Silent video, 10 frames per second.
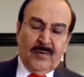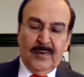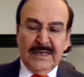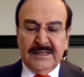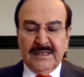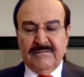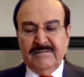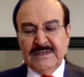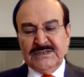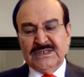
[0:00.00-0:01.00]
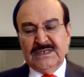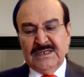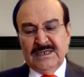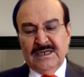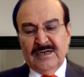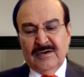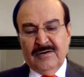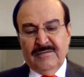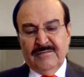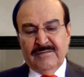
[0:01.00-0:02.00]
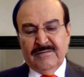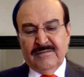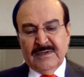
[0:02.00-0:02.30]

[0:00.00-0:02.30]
Well, the vision of,